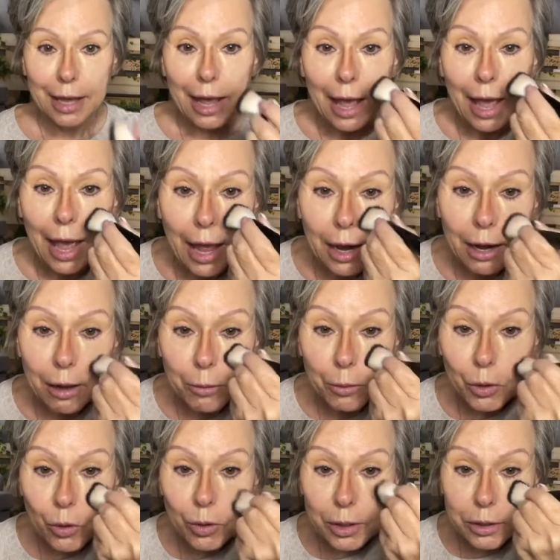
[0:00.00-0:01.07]
And I'm
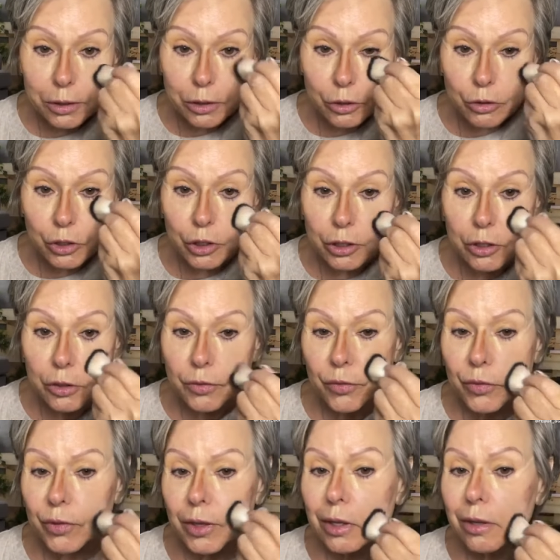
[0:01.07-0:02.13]
going to just
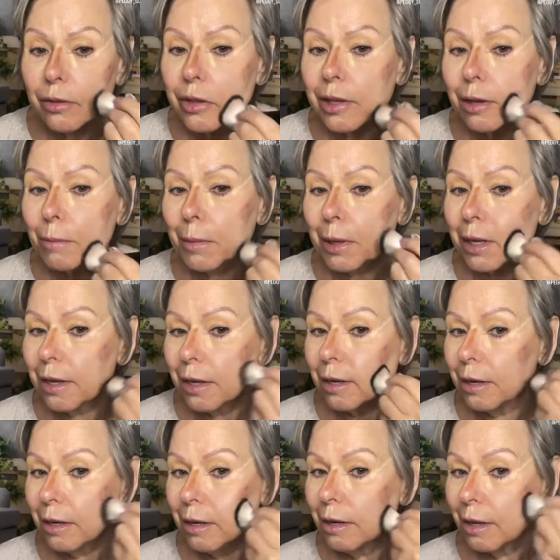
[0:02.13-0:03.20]
fill them
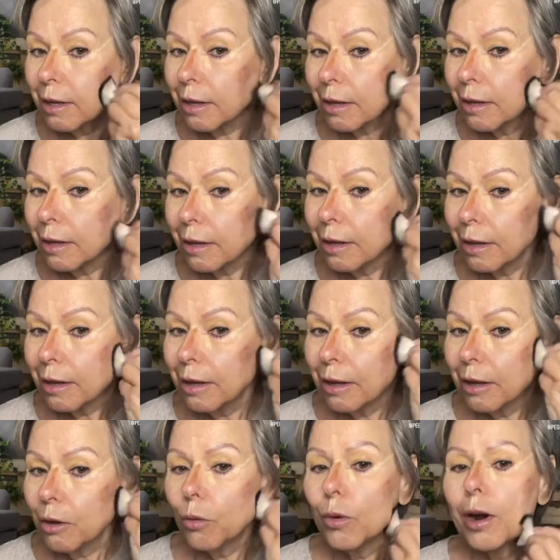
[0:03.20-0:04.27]
in
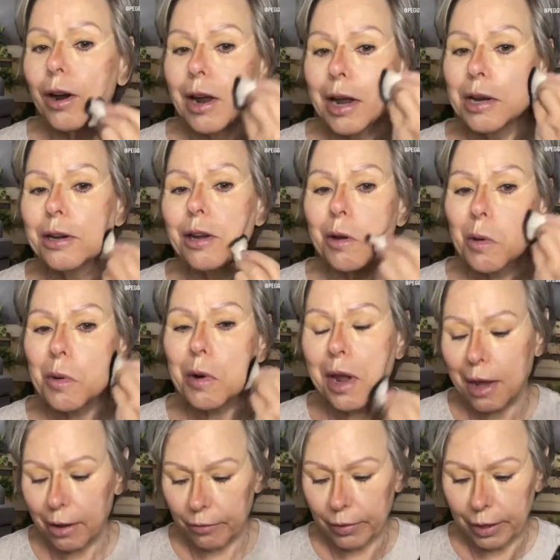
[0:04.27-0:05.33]
where I don't
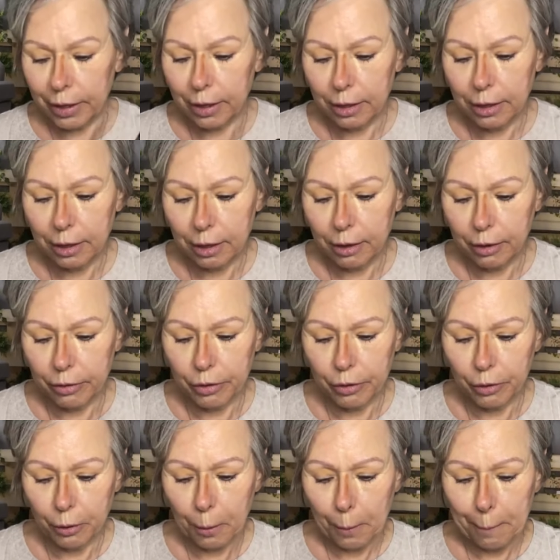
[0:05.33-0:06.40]
have any other
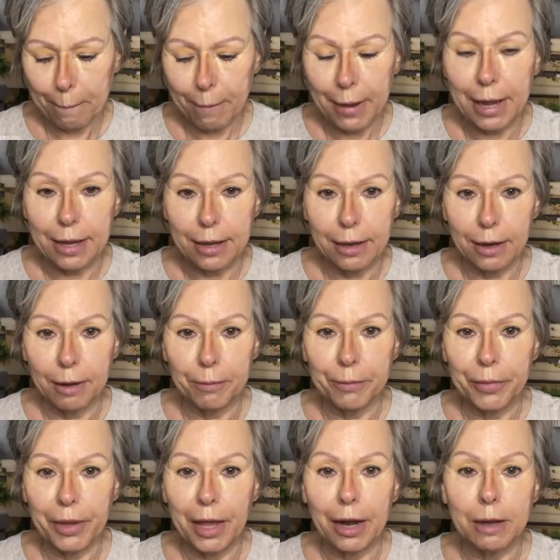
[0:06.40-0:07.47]
makeup.
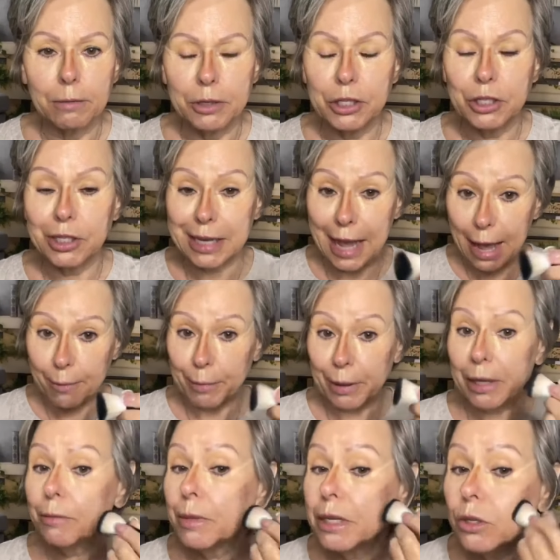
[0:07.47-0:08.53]
And I'm just tapping
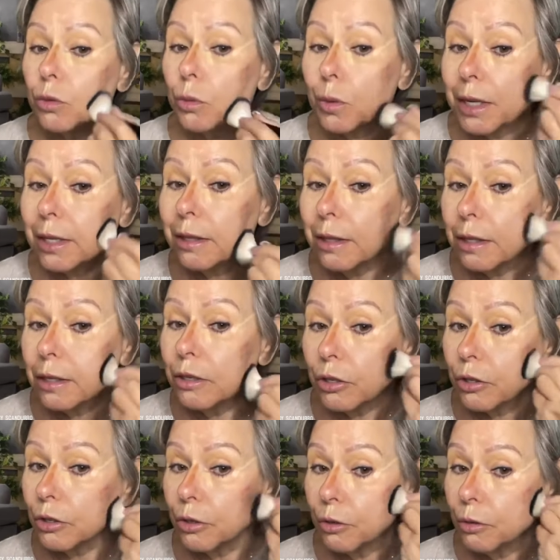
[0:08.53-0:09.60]
between the
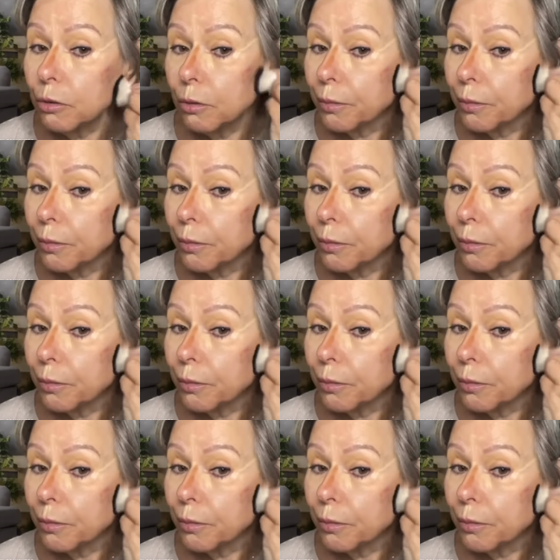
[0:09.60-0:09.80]
two.